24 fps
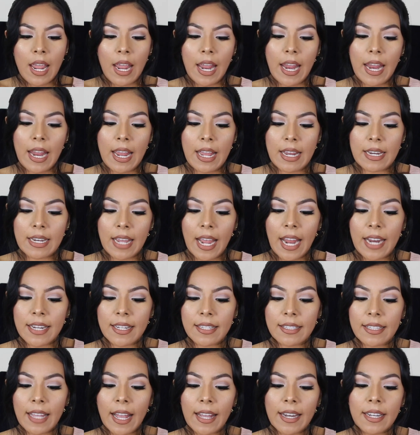and I
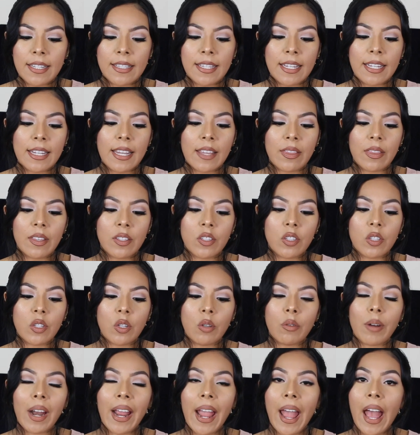decided to get this
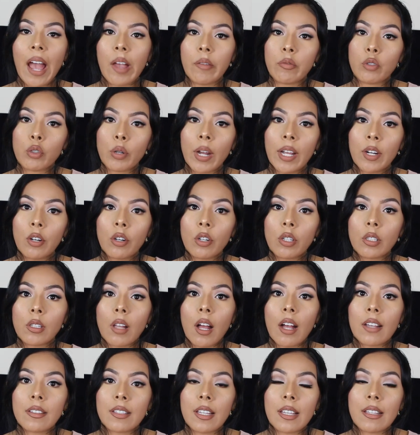nude. I have tried her
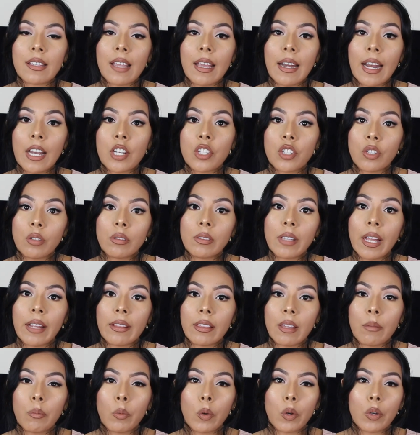glosses and I do
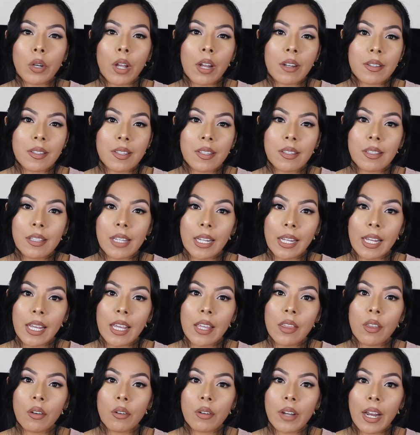like them. They're not
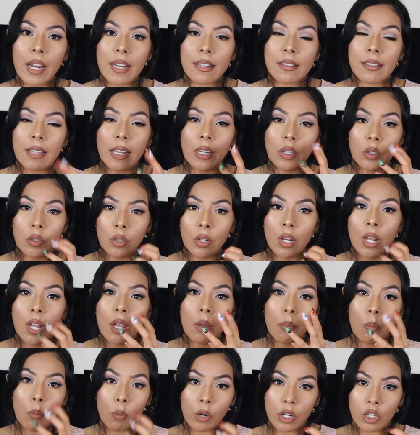sticky. They're nice and
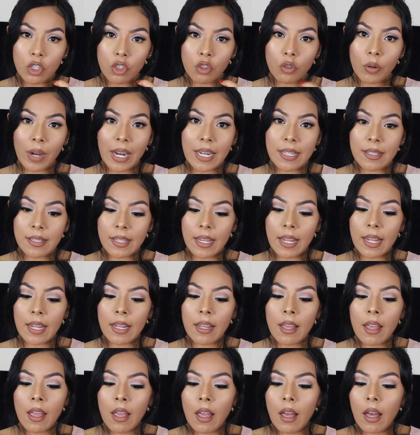
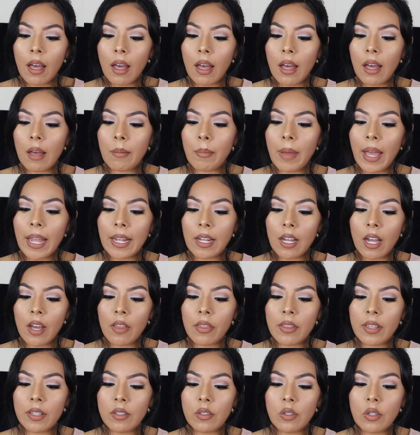moisturizing. Um, I
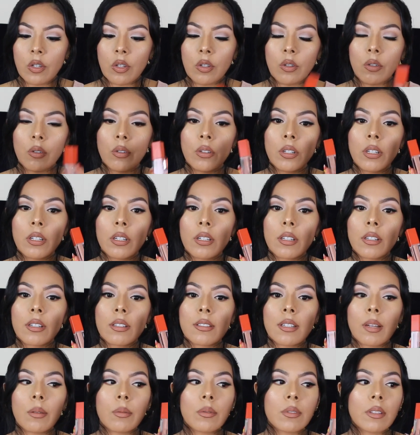got this nude
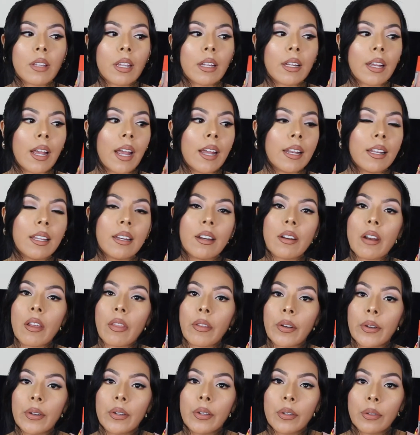because I was like, I need
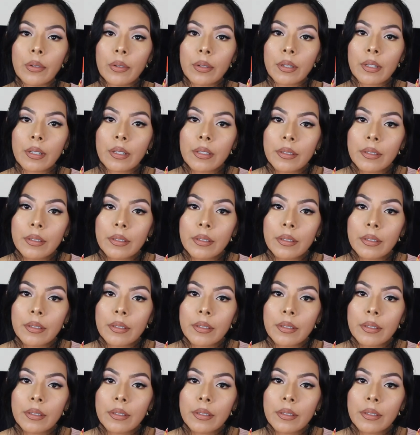another nude.